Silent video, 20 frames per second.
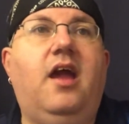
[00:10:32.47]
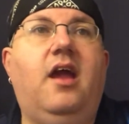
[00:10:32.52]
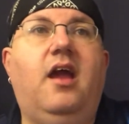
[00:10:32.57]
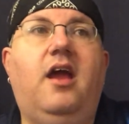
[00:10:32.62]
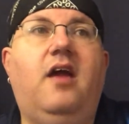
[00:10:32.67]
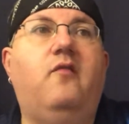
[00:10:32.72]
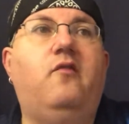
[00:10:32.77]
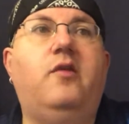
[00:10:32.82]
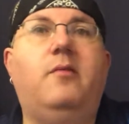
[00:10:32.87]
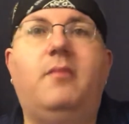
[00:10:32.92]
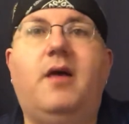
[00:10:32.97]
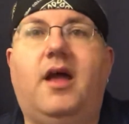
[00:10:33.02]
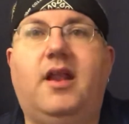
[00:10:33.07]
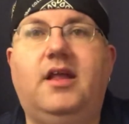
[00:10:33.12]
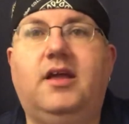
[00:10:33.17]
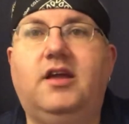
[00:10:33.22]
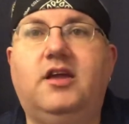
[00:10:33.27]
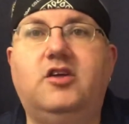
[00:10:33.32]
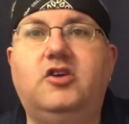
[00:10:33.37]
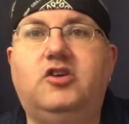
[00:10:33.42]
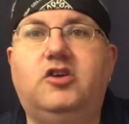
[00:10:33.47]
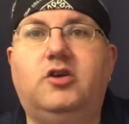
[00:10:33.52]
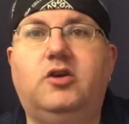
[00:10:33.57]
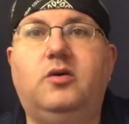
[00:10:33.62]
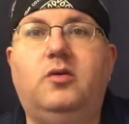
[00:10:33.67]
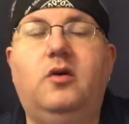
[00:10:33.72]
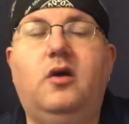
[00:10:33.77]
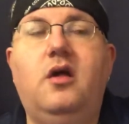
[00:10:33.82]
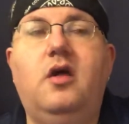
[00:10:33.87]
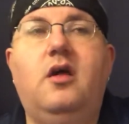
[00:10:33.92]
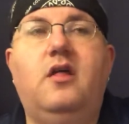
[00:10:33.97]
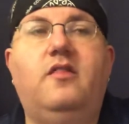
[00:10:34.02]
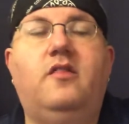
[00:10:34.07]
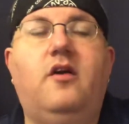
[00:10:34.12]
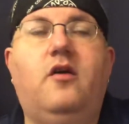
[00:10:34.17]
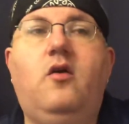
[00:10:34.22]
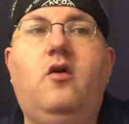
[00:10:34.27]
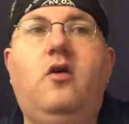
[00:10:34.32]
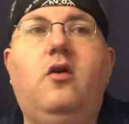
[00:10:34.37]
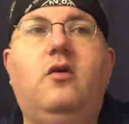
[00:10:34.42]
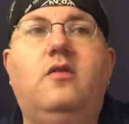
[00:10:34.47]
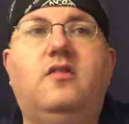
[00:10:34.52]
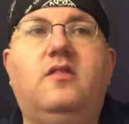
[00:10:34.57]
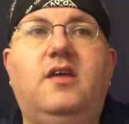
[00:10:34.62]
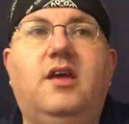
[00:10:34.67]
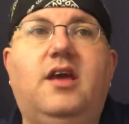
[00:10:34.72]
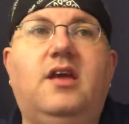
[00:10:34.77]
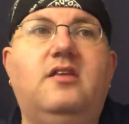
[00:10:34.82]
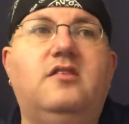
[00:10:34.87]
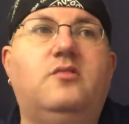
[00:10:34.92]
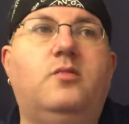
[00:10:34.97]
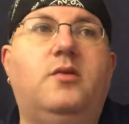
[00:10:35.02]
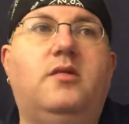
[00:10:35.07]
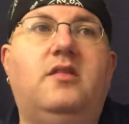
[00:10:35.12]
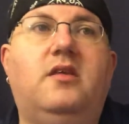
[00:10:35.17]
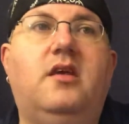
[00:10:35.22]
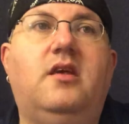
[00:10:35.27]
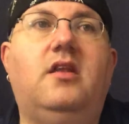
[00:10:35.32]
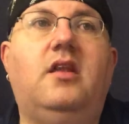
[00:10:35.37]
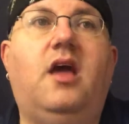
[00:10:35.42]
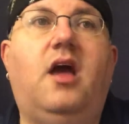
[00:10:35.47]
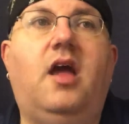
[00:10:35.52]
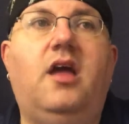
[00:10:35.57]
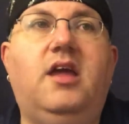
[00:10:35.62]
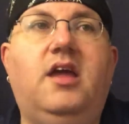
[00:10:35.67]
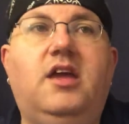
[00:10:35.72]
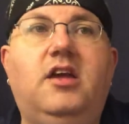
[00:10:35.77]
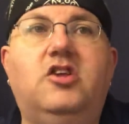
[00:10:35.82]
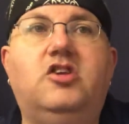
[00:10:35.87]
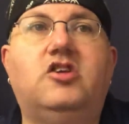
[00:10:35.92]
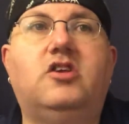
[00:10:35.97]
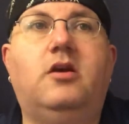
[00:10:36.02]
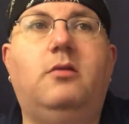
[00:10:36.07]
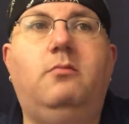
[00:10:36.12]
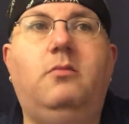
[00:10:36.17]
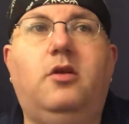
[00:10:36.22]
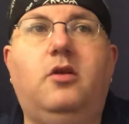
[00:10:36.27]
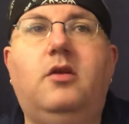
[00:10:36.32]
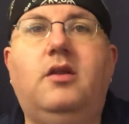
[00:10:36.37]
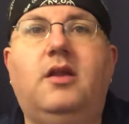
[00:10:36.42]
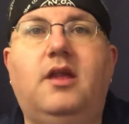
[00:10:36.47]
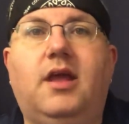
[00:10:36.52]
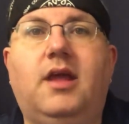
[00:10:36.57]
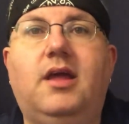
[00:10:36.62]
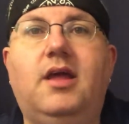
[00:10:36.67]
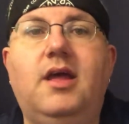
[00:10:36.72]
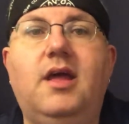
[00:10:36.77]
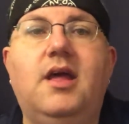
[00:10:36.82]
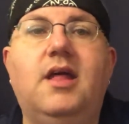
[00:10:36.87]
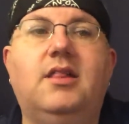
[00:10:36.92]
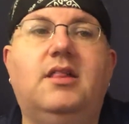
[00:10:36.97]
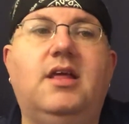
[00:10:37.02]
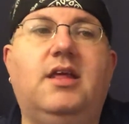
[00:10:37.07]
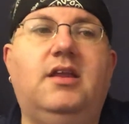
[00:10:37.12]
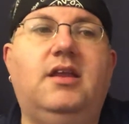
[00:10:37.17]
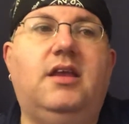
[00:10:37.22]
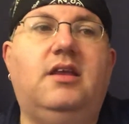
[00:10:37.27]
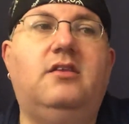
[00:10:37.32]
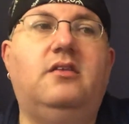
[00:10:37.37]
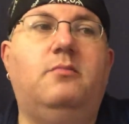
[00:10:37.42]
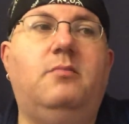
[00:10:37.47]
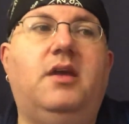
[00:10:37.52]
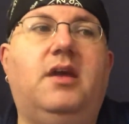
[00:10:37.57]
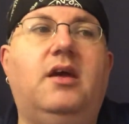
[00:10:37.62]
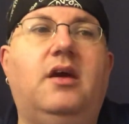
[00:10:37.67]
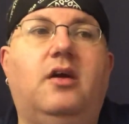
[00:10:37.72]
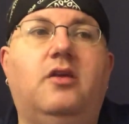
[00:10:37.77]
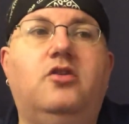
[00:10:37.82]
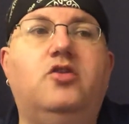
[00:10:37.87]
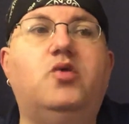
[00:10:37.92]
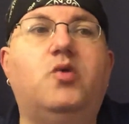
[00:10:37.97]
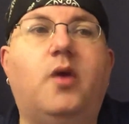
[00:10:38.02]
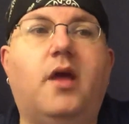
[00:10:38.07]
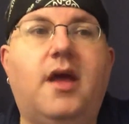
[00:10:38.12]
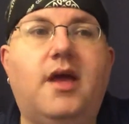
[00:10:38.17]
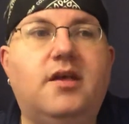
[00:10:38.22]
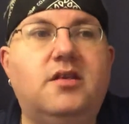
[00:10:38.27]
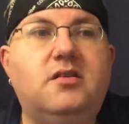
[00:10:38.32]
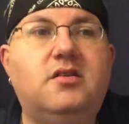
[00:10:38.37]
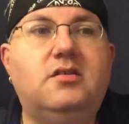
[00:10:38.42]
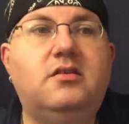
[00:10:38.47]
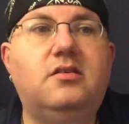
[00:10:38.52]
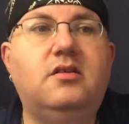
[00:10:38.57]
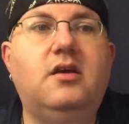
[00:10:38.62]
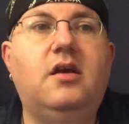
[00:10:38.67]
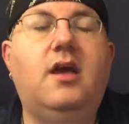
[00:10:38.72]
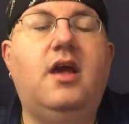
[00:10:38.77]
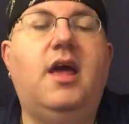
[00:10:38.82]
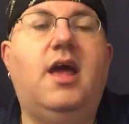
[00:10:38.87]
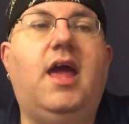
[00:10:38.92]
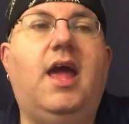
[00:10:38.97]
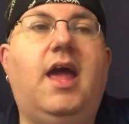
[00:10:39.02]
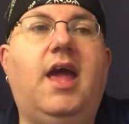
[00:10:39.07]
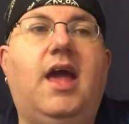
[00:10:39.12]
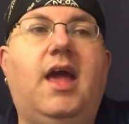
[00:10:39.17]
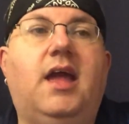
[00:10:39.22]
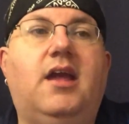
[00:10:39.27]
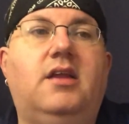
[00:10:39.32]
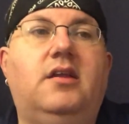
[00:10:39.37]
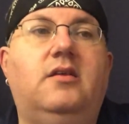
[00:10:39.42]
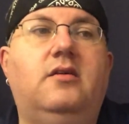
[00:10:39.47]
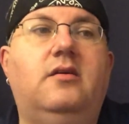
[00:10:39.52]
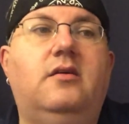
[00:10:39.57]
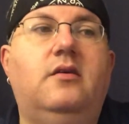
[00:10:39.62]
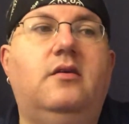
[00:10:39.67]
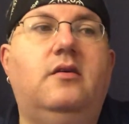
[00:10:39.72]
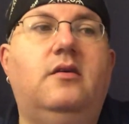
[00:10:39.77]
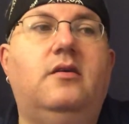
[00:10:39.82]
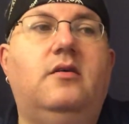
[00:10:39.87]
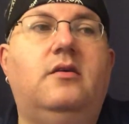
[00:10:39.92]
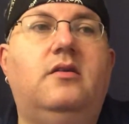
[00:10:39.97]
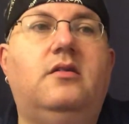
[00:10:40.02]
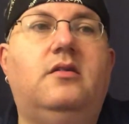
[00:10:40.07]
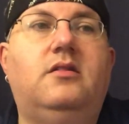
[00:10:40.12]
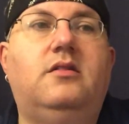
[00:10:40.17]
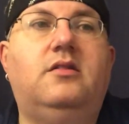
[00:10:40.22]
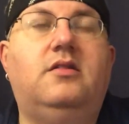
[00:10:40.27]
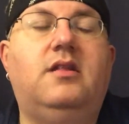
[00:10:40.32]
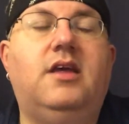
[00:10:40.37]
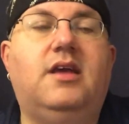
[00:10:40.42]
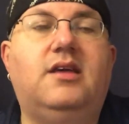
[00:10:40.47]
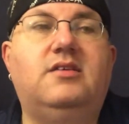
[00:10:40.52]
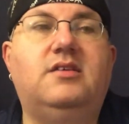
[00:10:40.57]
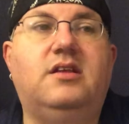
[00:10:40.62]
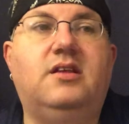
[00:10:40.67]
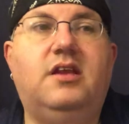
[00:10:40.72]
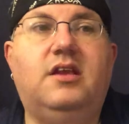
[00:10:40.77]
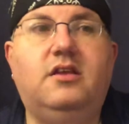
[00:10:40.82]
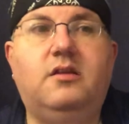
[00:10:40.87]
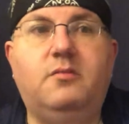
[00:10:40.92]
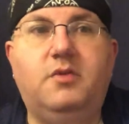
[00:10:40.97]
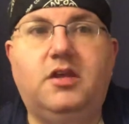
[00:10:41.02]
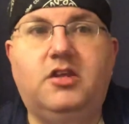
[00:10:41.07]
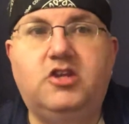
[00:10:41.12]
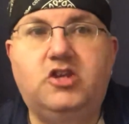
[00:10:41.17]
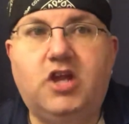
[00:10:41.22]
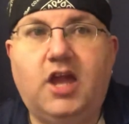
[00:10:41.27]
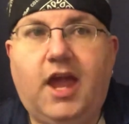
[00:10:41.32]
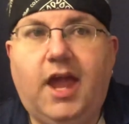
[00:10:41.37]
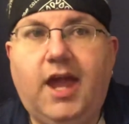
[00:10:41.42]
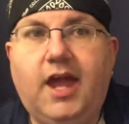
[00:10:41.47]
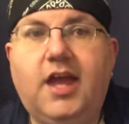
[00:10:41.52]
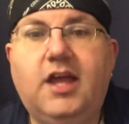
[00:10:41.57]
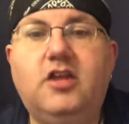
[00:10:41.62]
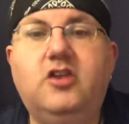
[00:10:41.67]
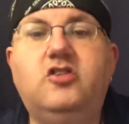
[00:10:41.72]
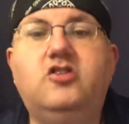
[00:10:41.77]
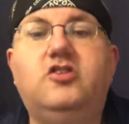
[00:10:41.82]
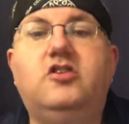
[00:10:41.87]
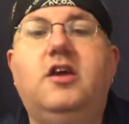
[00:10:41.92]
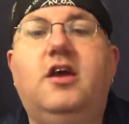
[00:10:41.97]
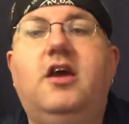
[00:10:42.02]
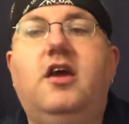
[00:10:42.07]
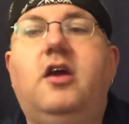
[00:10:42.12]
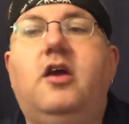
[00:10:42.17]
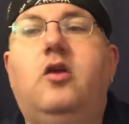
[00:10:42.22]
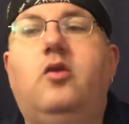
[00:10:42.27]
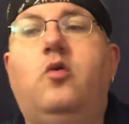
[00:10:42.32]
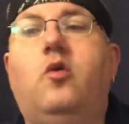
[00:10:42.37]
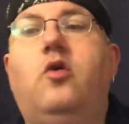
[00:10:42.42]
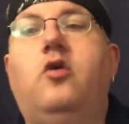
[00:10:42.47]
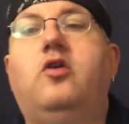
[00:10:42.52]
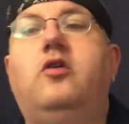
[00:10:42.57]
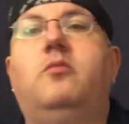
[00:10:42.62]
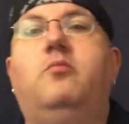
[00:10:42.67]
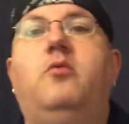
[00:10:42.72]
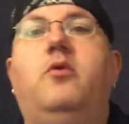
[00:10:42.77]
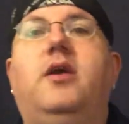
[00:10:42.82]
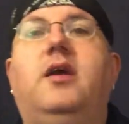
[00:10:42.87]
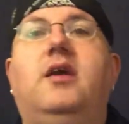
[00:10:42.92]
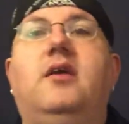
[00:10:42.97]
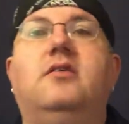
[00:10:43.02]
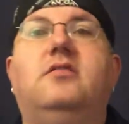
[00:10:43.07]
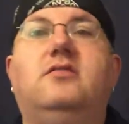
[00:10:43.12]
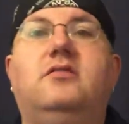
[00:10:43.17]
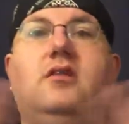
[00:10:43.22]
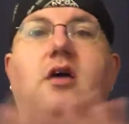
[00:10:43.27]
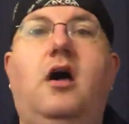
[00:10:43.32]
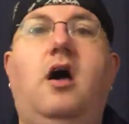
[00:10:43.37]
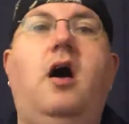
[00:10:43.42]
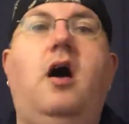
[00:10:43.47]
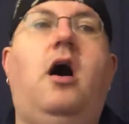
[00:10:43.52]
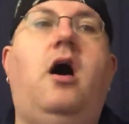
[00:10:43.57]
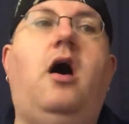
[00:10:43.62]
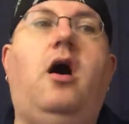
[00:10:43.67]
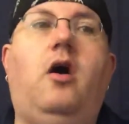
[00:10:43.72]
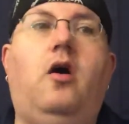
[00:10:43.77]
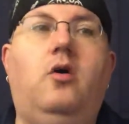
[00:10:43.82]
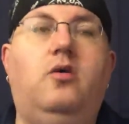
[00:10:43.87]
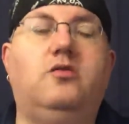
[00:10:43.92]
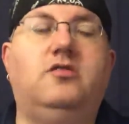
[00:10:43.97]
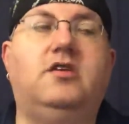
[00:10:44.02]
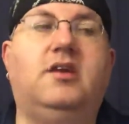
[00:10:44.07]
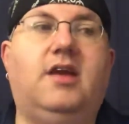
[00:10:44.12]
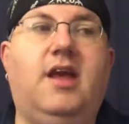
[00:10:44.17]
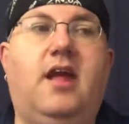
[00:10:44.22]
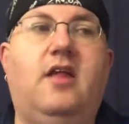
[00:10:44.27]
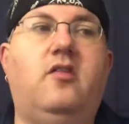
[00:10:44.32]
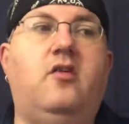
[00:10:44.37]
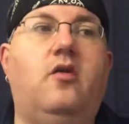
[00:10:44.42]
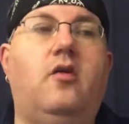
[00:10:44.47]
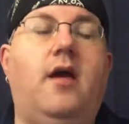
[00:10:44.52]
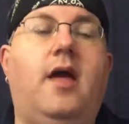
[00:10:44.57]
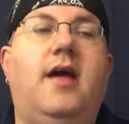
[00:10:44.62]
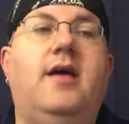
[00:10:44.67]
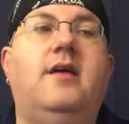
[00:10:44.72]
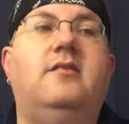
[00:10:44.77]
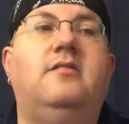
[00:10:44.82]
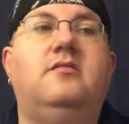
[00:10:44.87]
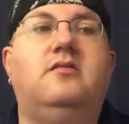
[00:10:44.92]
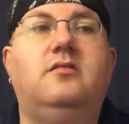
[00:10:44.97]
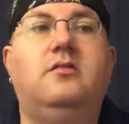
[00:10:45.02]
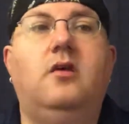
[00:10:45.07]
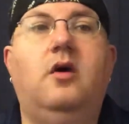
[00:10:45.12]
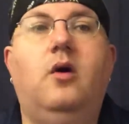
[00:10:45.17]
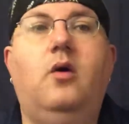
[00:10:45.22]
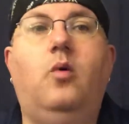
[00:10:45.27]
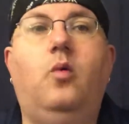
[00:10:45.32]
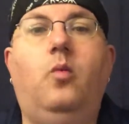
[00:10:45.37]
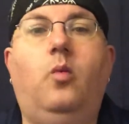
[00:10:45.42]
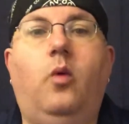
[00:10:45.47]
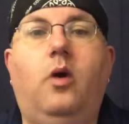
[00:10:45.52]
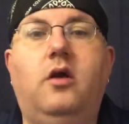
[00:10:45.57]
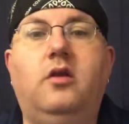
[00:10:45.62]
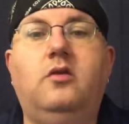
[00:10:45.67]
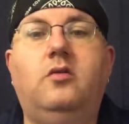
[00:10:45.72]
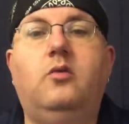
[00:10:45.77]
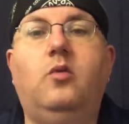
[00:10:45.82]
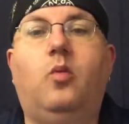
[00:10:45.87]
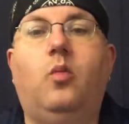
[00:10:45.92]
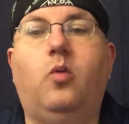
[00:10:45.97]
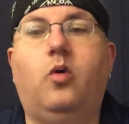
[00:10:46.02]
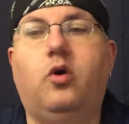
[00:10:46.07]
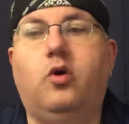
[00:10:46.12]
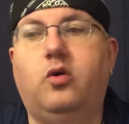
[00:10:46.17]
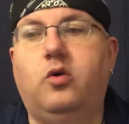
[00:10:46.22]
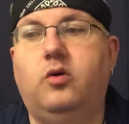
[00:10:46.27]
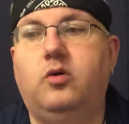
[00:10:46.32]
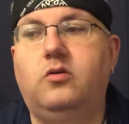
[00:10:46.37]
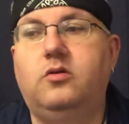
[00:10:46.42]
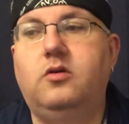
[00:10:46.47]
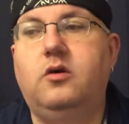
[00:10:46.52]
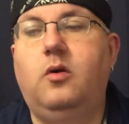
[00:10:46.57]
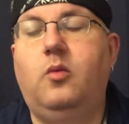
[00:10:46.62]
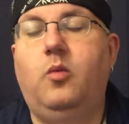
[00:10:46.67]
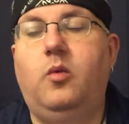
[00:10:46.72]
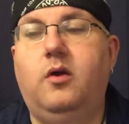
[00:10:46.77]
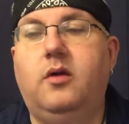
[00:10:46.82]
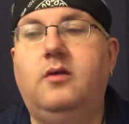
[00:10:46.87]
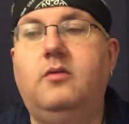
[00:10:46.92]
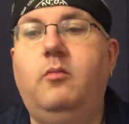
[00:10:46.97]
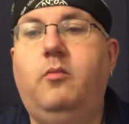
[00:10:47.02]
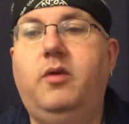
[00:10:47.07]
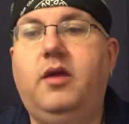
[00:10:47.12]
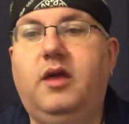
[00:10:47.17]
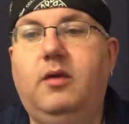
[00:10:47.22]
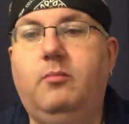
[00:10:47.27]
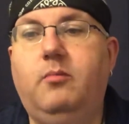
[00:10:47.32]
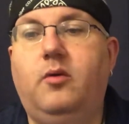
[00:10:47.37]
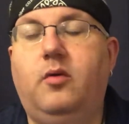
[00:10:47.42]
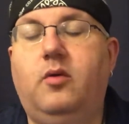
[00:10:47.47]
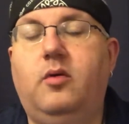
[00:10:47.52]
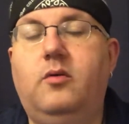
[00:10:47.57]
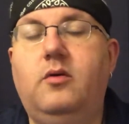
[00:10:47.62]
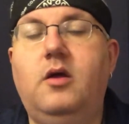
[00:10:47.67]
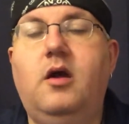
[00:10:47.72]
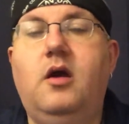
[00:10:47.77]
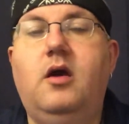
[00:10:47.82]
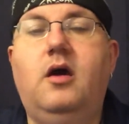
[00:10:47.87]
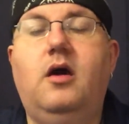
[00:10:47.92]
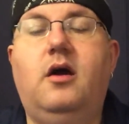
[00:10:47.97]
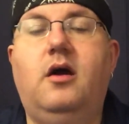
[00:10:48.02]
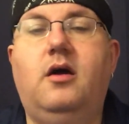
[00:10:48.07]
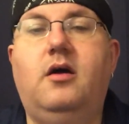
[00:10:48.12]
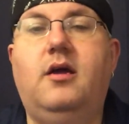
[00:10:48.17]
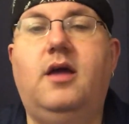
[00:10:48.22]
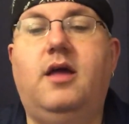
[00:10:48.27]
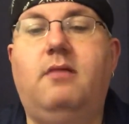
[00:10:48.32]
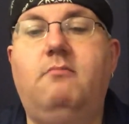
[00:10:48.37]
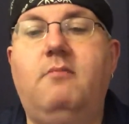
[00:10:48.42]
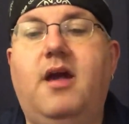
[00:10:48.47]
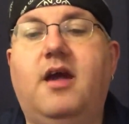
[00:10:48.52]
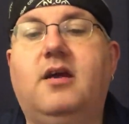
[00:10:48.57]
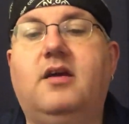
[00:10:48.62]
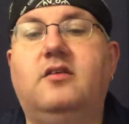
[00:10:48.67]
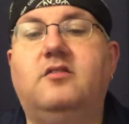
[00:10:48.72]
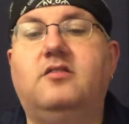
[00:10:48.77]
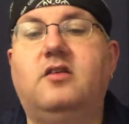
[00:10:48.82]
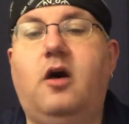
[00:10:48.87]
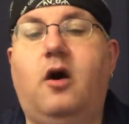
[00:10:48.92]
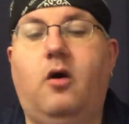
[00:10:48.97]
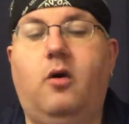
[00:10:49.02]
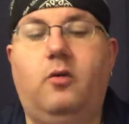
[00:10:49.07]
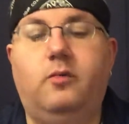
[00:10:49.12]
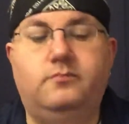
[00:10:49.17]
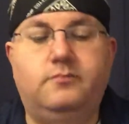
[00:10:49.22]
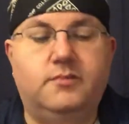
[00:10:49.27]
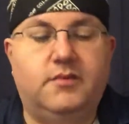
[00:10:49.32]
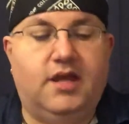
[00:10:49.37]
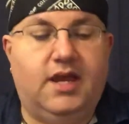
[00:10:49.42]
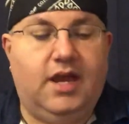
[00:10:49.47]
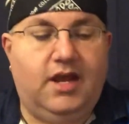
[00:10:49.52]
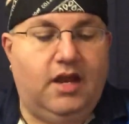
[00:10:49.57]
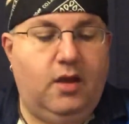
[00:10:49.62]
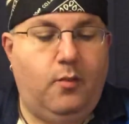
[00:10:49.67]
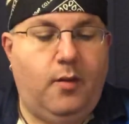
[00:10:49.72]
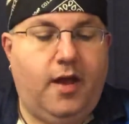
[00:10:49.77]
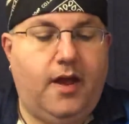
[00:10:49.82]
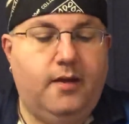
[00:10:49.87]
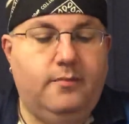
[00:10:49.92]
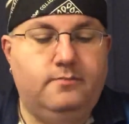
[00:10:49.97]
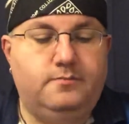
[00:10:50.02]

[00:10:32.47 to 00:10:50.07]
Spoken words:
everybody issue. There are things within each community that need to be addressed and things that need to be changed in order to bring us all together as one world, one people, and make us whole. Anyway,